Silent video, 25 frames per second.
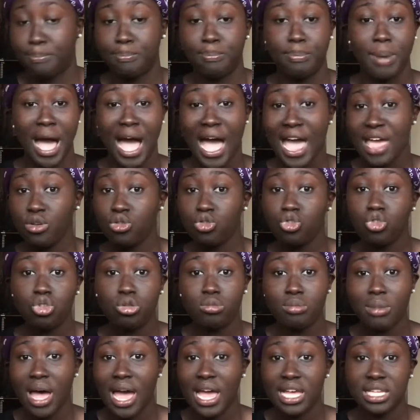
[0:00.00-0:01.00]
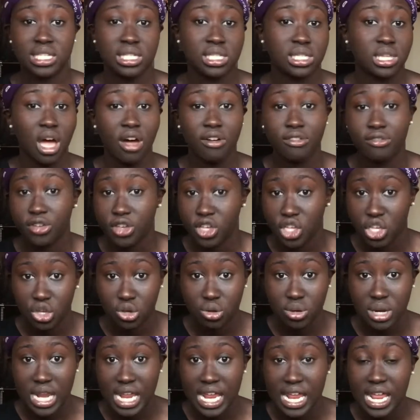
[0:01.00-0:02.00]
buy all my stuff for
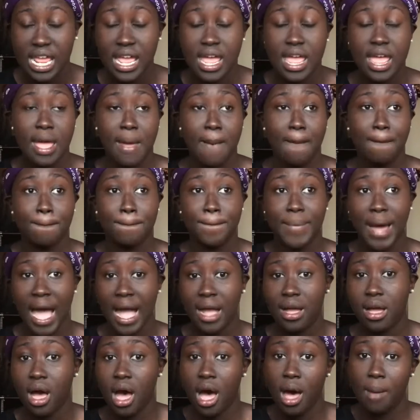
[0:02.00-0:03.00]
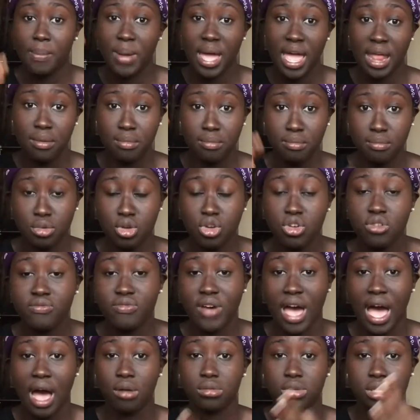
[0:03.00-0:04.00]
uni, pack up and move
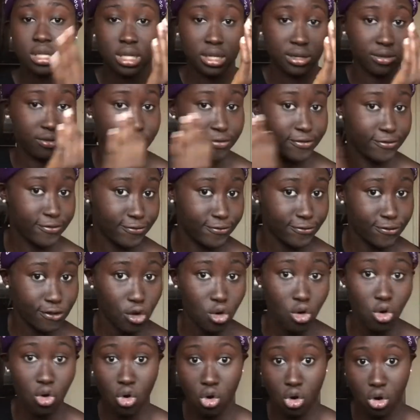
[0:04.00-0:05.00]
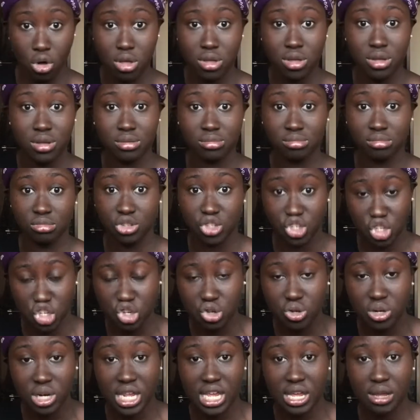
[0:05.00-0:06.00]
out for
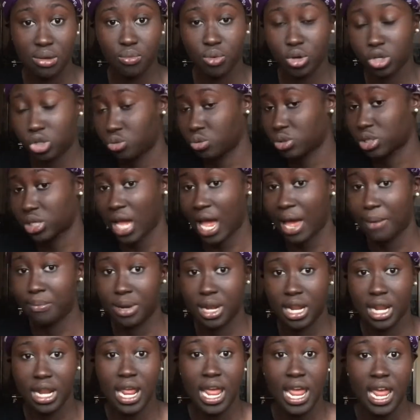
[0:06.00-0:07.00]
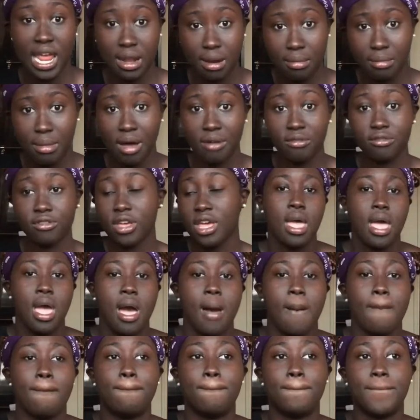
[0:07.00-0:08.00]
uni, which was happening in a month.
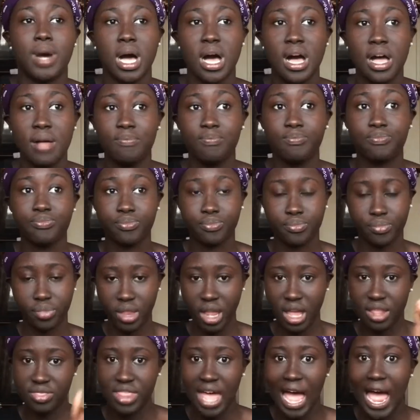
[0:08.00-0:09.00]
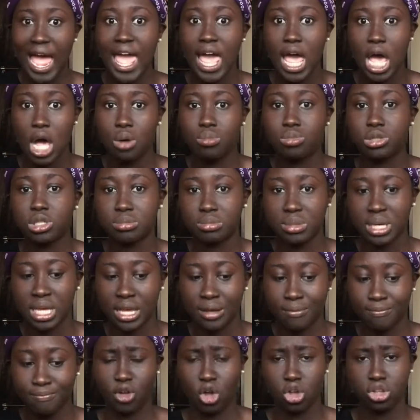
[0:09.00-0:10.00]
But that helped
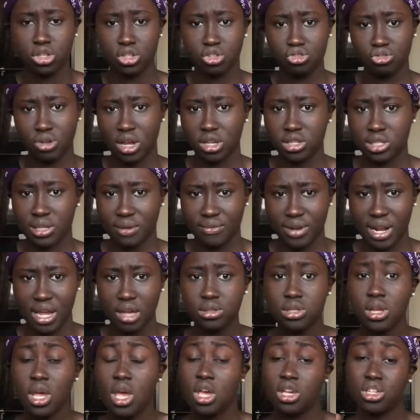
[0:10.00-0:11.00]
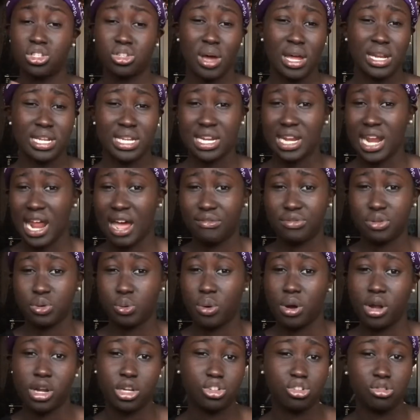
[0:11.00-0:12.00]
me concentrate on someone else, so I didn't have to
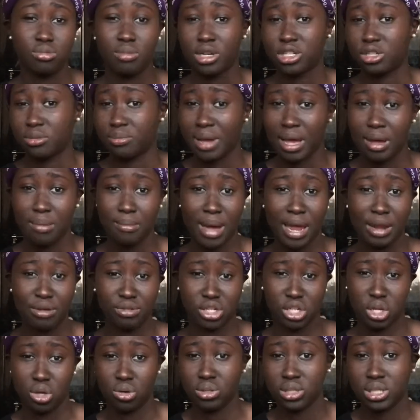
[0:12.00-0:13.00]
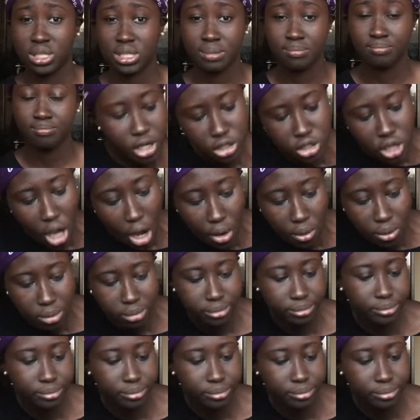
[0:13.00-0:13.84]
worry too much about my results. So